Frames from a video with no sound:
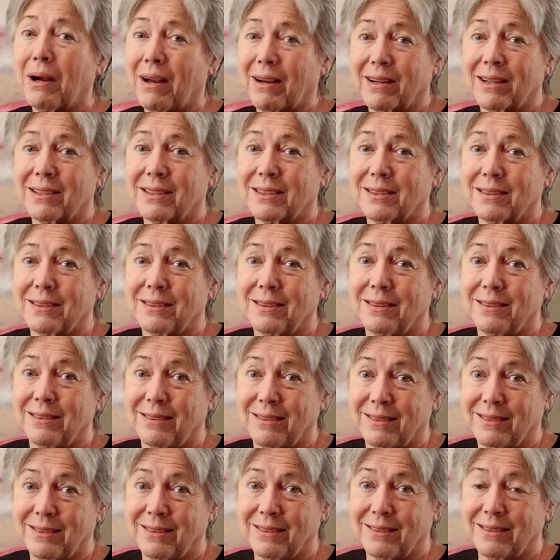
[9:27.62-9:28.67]

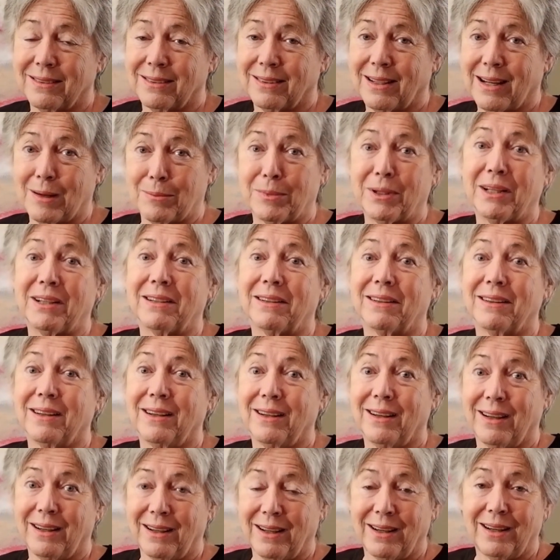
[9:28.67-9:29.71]
bucks. I mean,
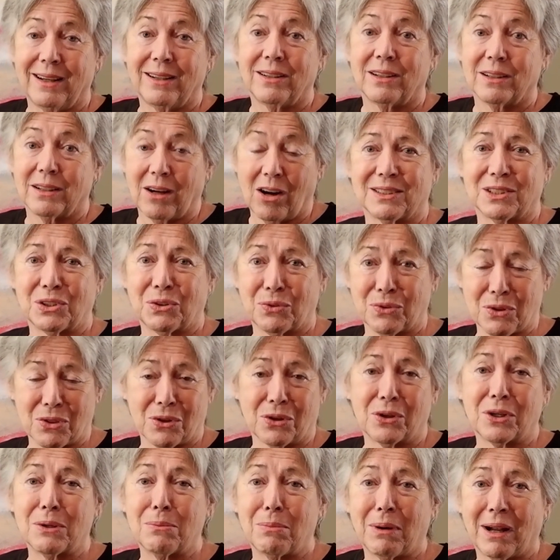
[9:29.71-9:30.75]
it's for
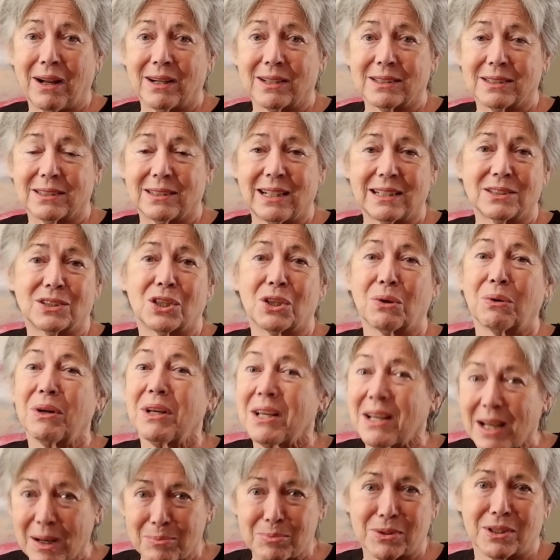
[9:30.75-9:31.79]
30 bucks. That's 3
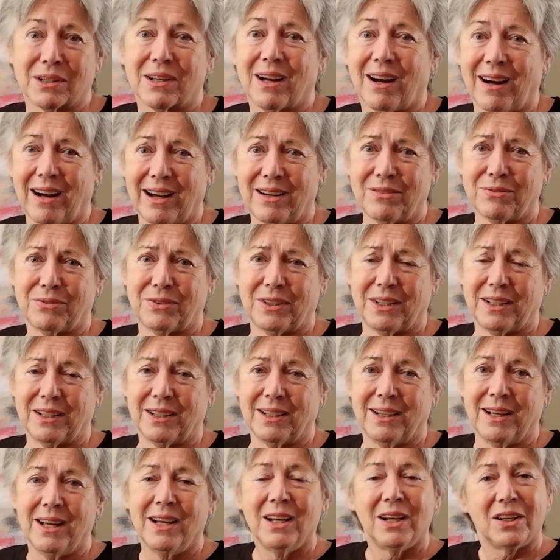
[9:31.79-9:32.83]
cups of coffee.
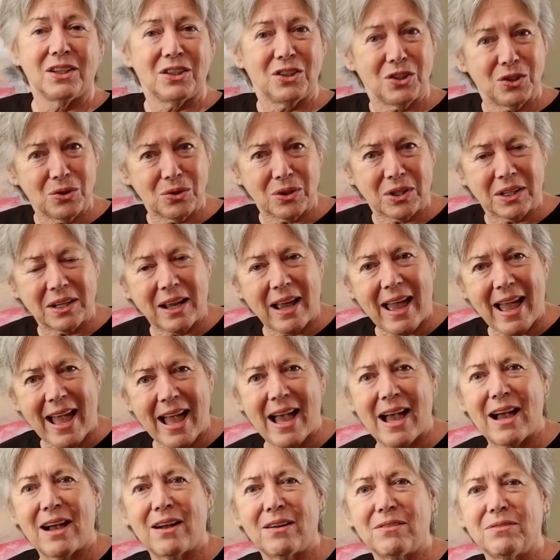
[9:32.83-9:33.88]
You can
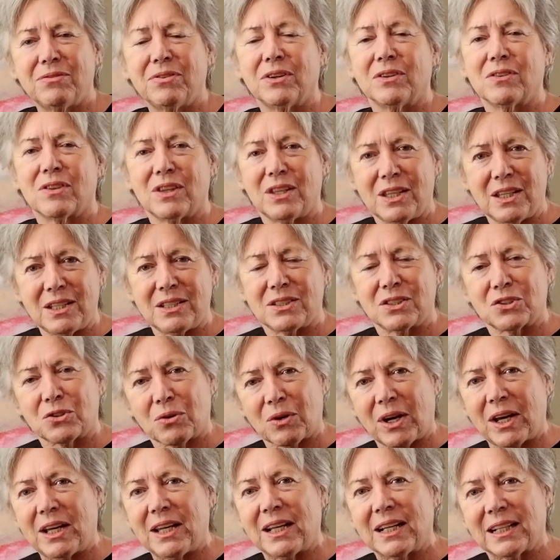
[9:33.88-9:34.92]
have these
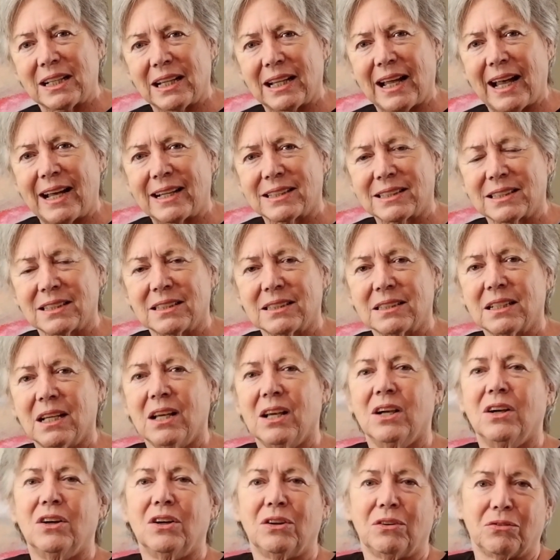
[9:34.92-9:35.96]
training classes
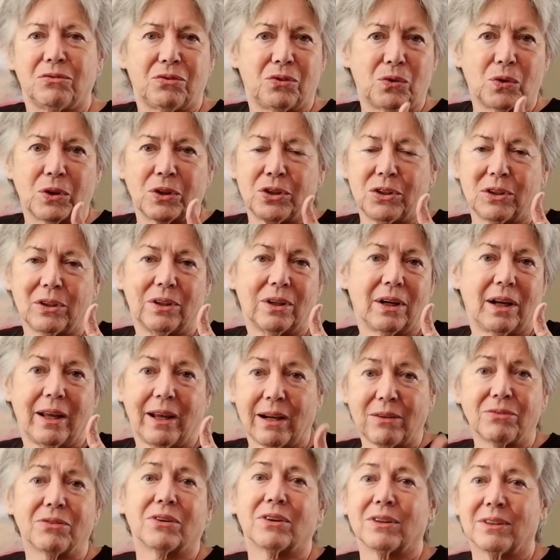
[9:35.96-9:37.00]

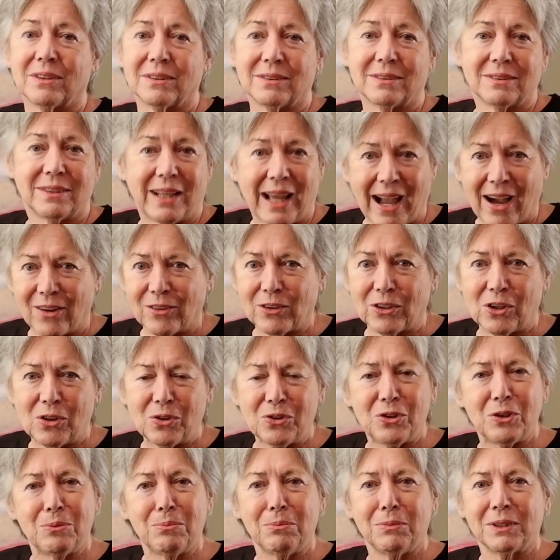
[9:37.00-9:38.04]
forever.
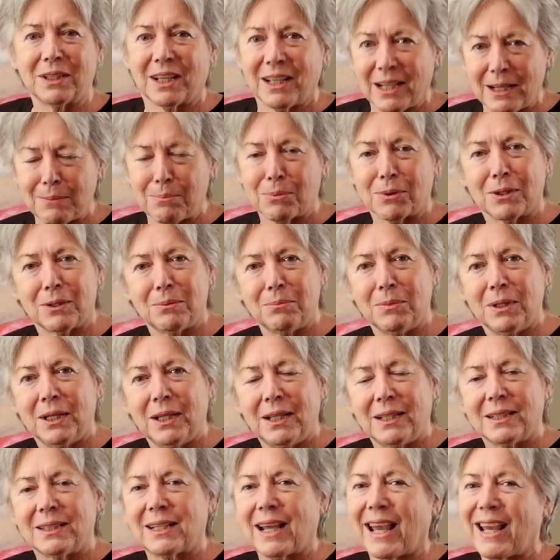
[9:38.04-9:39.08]
Download them, keep them,
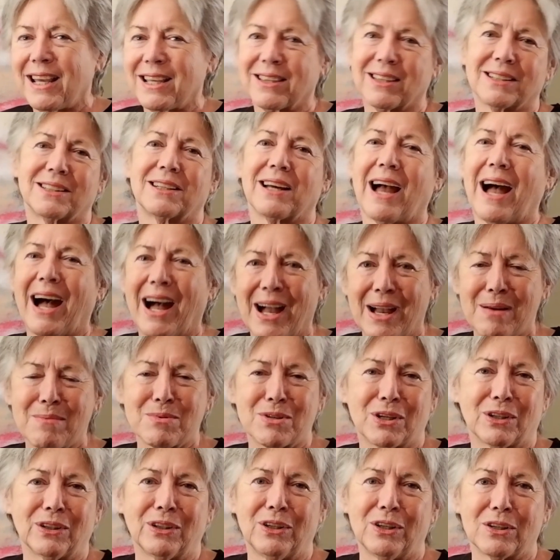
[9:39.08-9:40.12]
take the time
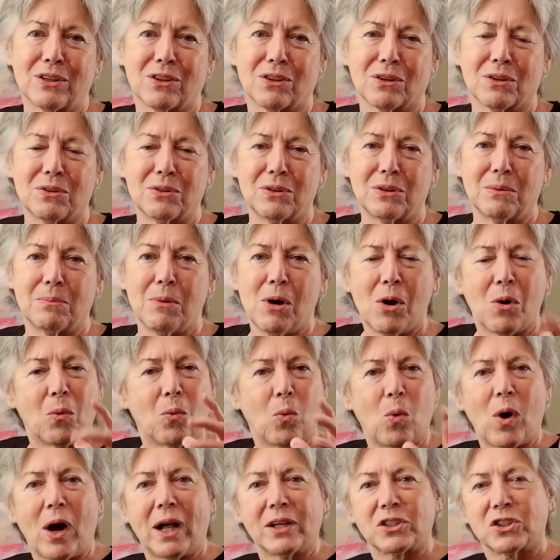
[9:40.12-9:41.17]
to look through them,
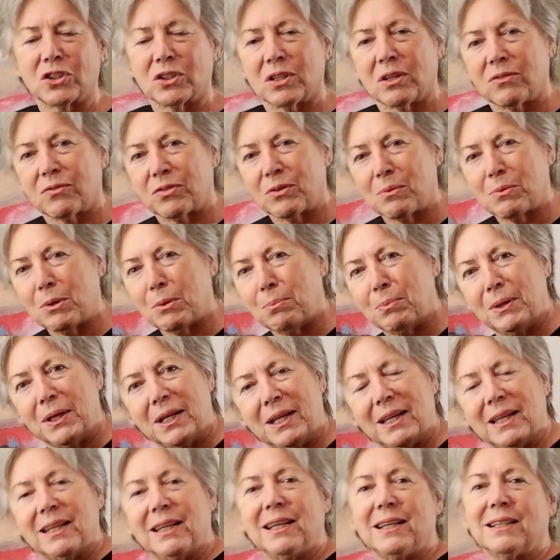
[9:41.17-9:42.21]
watch from the
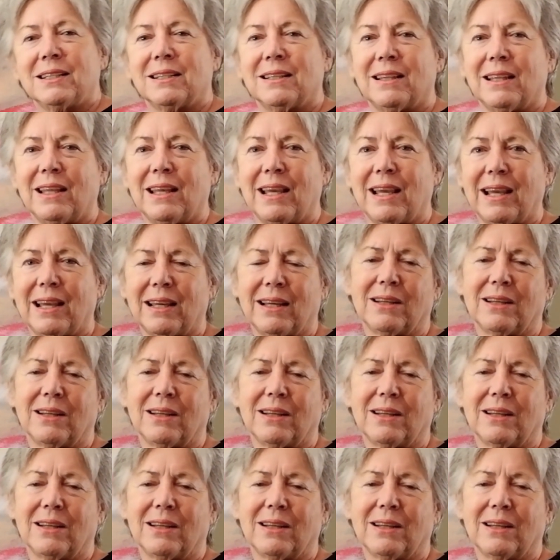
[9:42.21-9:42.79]
beginning to the